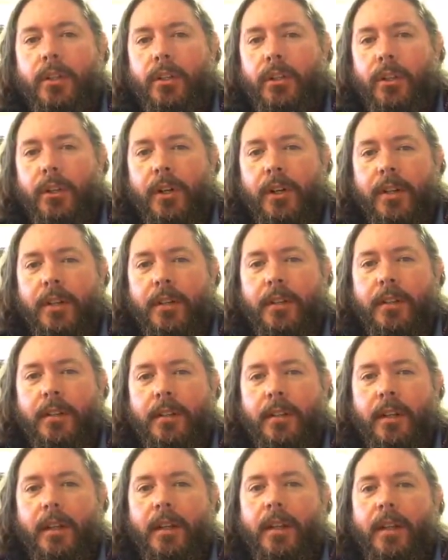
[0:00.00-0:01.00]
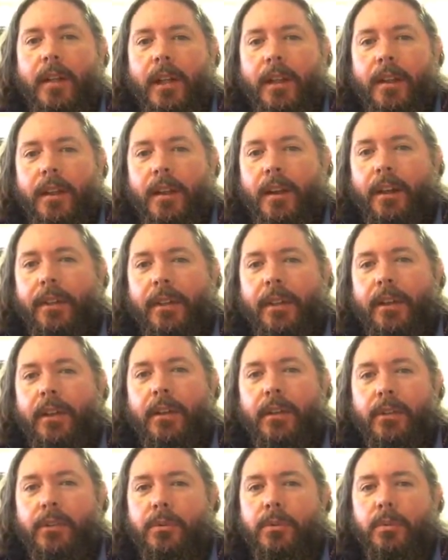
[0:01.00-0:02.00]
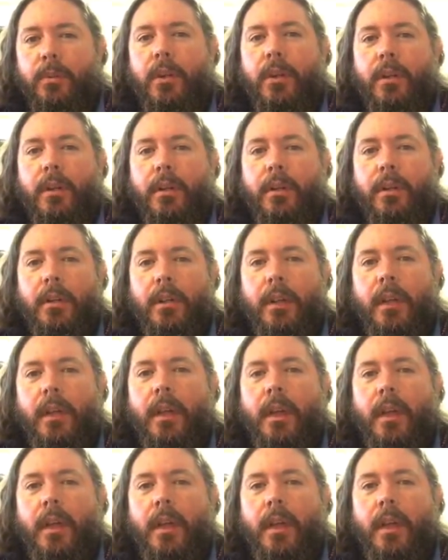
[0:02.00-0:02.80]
good and nothing goes wrong,